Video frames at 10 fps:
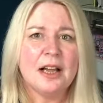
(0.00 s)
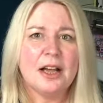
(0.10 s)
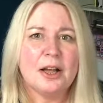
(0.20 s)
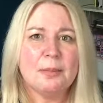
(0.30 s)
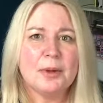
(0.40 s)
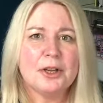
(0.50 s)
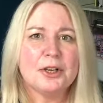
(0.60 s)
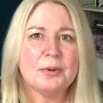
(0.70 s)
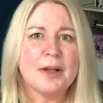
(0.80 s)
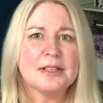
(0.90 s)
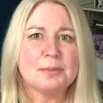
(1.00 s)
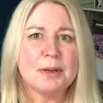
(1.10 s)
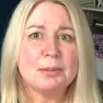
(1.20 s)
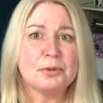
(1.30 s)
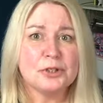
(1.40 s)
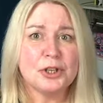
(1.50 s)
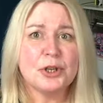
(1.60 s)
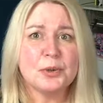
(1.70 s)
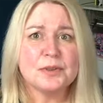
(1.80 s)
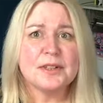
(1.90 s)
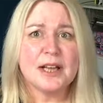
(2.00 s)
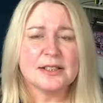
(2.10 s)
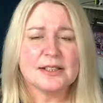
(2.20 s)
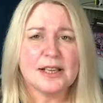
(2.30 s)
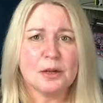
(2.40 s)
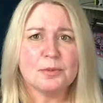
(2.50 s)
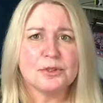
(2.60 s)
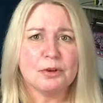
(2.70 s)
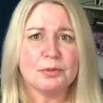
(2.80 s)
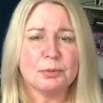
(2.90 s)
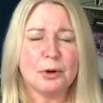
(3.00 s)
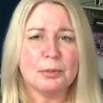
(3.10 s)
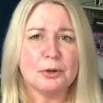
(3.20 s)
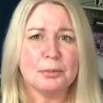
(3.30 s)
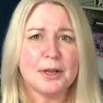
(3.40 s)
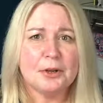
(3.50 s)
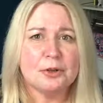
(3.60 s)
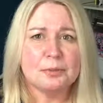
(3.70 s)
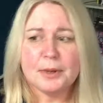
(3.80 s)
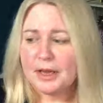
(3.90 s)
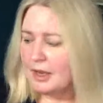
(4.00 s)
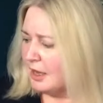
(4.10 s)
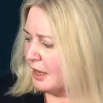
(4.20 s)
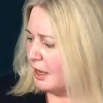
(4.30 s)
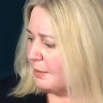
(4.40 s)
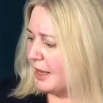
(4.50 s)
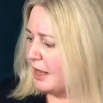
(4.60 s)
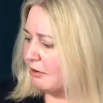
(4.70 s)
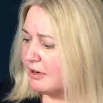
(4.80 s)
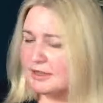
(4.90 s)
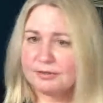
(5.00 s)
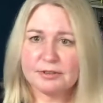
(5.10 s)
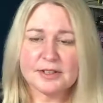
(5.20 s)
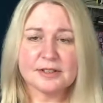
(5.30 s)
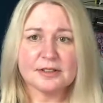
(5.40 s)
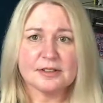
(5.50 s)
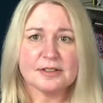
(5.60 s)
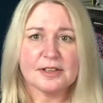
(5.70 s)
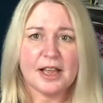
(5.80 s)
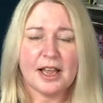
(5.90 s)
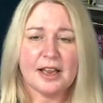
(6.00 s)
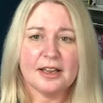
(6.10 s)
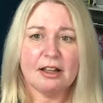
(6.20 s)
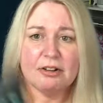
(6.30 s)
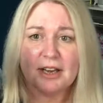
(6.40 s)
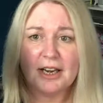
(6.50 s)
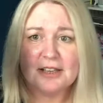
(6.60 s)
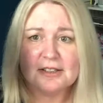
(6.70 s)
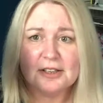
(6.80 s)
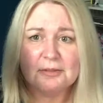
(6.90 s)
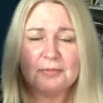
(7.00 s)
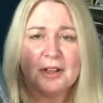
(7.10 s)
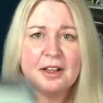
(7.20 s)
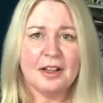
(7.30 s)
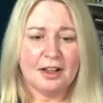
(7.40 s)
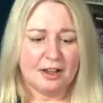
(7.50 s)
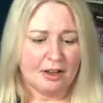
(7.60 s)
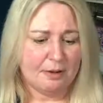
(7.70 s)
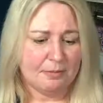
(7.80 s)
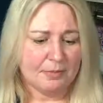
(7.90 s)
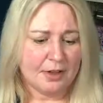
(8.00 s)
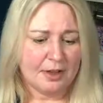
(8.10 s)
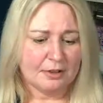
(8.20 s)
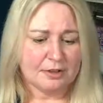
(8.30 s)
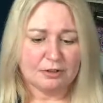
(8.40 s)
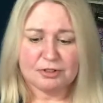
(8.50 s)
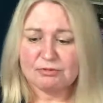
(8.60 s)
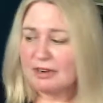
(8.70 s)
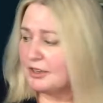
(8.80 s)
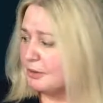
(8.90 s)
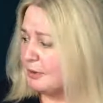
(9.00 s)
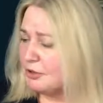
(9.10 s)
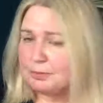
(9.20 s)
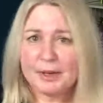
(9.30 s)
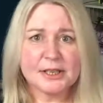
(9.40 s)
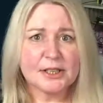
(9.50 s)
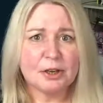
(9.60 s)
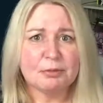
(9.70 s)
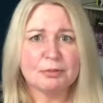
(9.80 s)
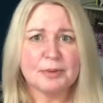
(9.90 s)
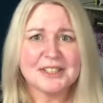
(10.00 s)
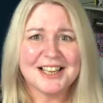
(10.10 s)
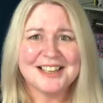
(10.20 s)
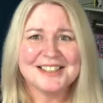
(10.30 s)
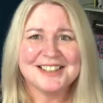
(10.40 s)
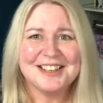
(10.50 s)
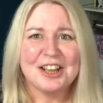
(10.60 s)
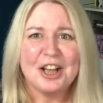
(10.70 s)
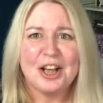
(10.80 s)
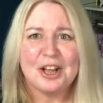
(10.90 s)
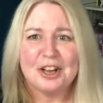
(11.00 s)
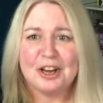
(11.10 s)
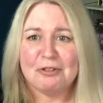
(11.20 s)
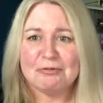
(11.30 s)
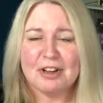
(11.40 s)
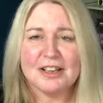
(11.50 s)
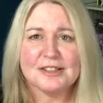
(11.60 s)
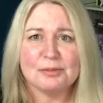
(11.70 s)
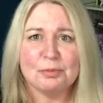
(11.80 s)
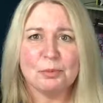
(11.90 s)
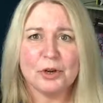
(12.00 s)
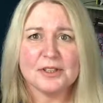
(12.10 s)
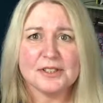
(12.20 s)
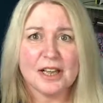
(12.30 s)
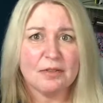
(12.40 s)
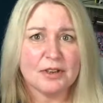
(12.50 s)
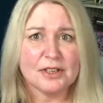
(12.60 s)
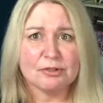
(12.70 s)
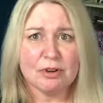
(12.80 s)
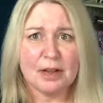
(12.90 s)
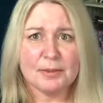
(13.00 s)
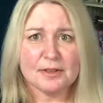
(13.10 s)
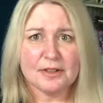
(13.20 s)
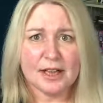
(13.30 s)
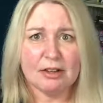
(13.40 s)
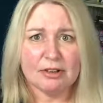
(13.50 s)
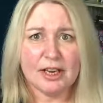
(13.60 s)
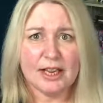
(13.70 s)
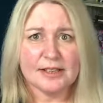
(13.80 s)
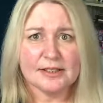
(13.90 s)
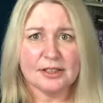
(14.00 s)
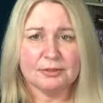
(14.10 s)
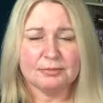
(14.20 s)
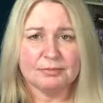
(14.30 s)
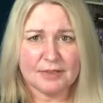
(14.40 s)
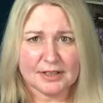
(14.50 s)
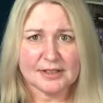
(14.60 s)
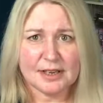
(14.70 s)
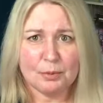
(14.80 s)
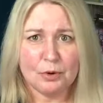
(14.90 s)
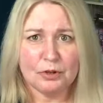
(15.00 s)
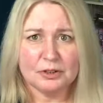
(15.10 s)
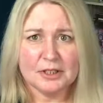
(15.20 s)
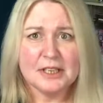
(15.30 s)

and you ask people to use that to help solve the problem. It could be here is, for instance, a calculator. So just random. I've just picked it up from my desk. Write some words down that describe the calculator. That's step one.